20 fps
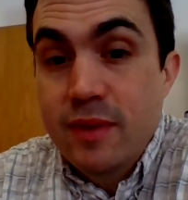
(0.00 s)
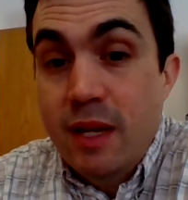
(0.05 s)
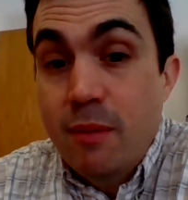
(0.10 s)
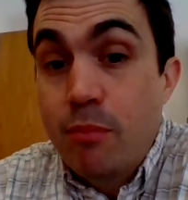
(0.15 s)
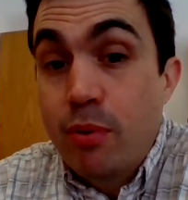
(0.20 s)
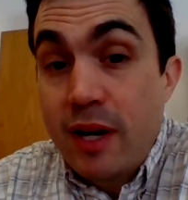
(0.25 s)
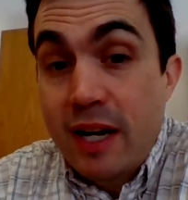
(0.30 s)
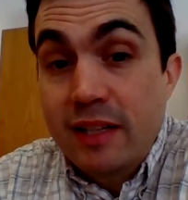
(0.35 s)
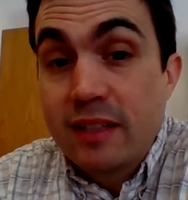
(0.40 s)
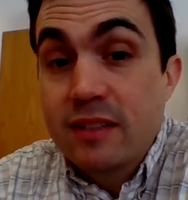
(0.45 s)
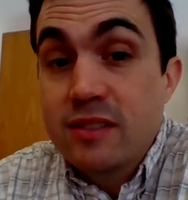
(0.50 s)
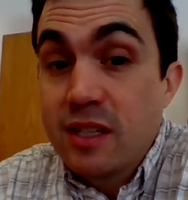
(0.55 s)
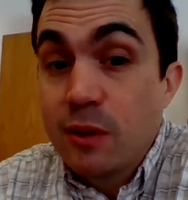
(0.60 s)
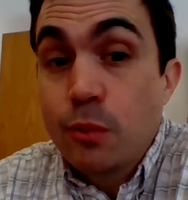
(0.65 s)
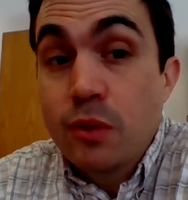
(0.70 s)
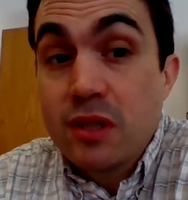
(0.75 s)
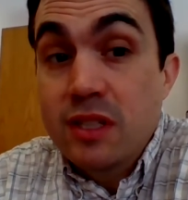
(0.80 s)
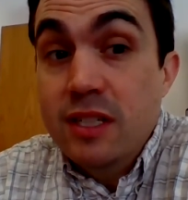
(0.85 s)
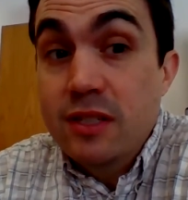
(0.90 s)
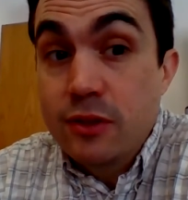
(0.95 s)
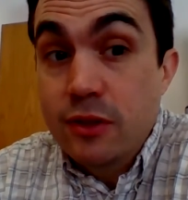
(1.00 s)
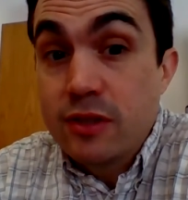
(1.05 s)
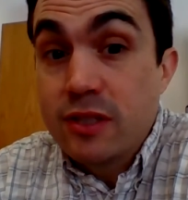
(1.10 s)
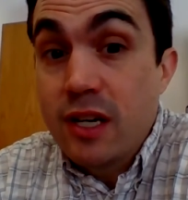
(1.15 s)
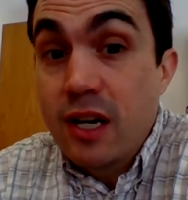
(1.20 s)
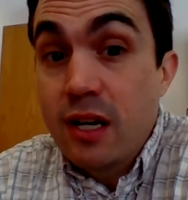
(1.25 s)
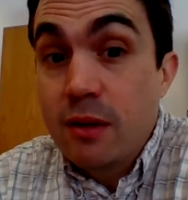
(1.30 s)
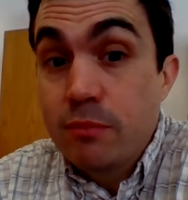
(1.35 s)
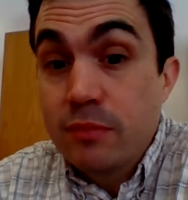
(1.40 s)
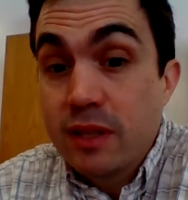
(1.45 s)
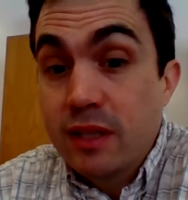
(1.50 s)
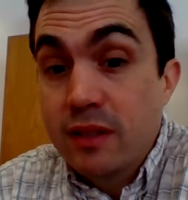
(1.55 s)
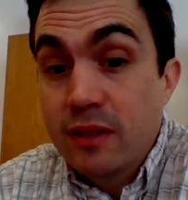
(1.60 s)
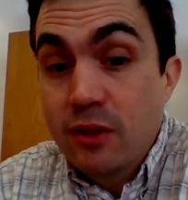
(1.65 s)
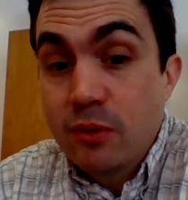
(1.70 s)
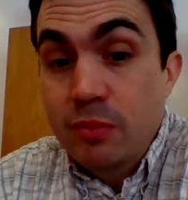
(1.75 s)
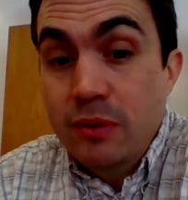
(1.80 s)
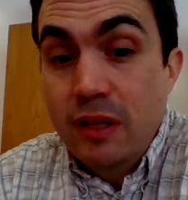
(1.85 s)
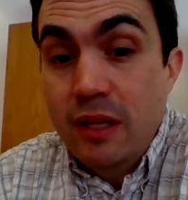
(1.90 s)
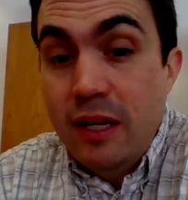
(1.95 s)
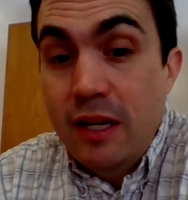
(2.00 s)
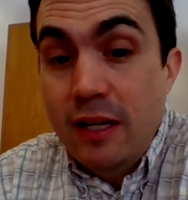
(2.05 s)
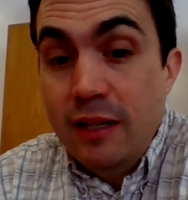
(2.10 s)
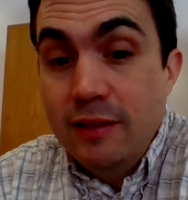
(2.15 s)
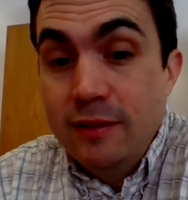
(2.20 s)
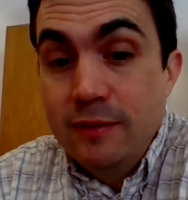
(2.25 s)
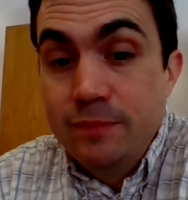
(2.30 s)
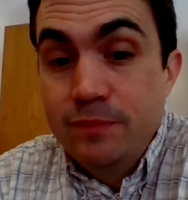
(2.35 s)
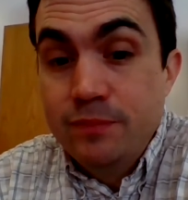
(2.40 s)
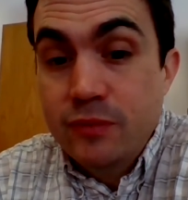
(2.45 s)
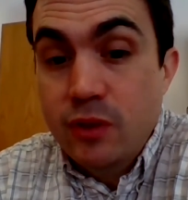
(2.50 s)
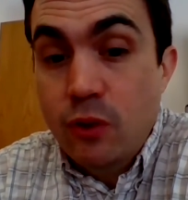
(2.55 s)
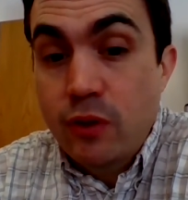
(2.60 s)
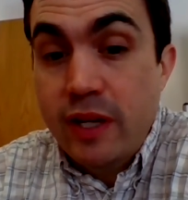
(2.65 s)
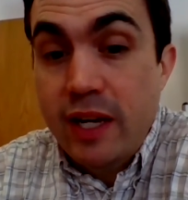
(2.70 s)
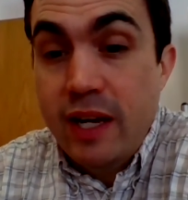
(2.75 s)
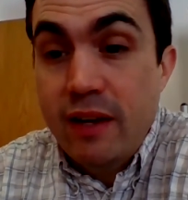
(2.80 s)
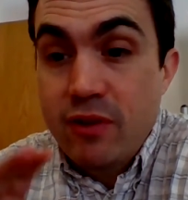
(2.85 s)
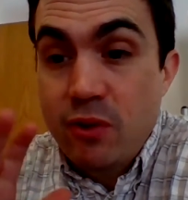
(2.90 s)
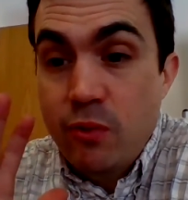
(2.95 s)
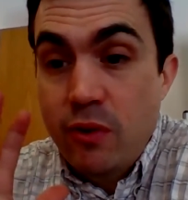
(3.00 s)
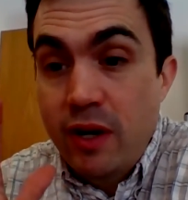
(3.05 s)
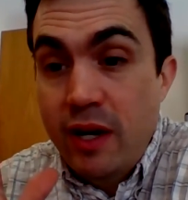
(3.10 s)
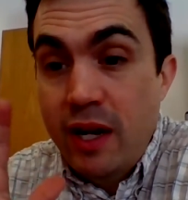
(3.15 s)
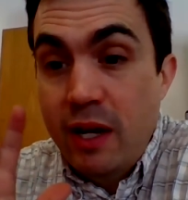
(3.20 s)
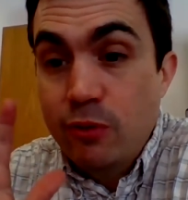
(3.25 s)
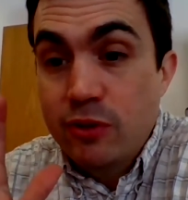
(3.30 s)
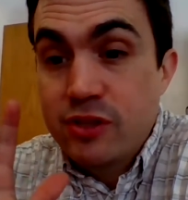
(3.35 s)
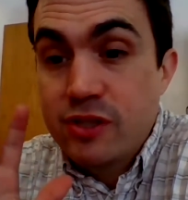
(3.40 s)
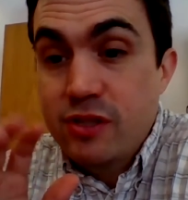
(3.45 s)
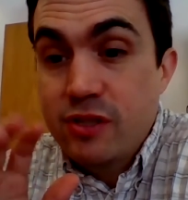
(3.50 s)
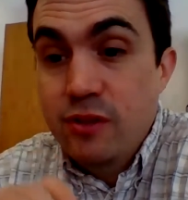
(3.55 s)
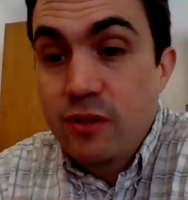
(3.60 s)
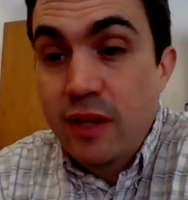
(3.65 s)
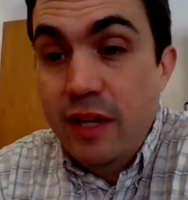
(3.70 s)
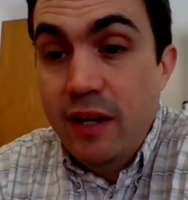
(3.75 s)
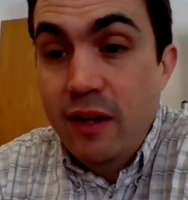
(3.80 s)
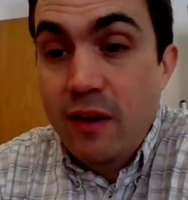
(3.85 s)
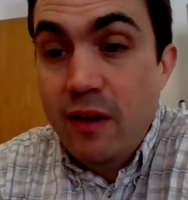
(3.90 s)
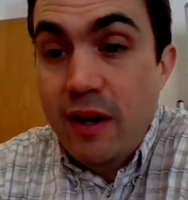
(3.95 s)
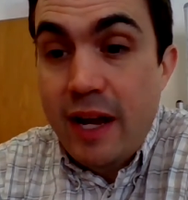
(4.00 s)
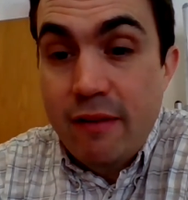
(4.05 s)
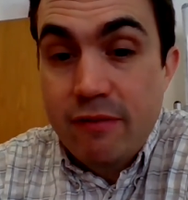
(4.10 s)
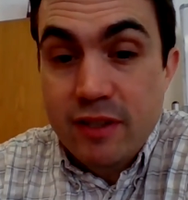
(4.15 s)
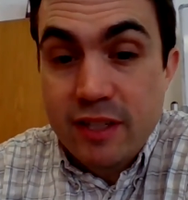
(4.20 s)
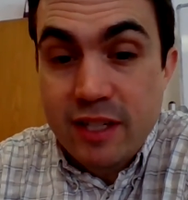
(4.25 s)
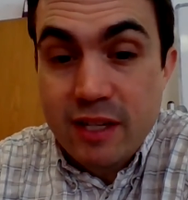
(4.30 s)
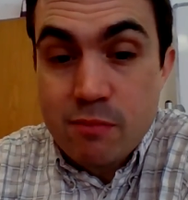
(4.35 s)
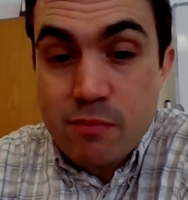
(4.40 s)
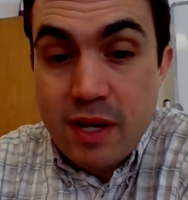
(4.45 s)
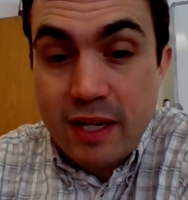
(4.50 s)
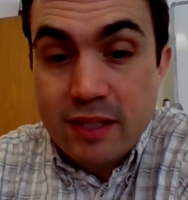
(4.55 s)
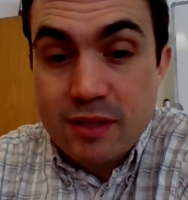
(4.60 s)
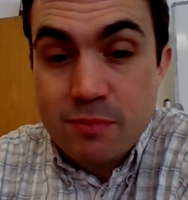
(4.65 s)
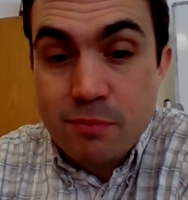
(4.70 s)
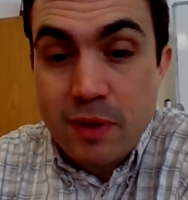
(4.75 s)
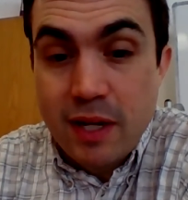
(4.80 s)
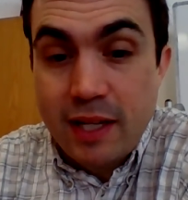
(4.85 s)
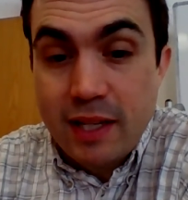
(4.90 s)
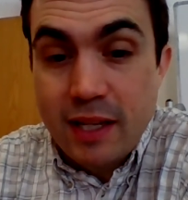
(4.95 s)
and practicing with Teacher Tom can help a lot. Okay, everyone, I will see you later. I have to get back to my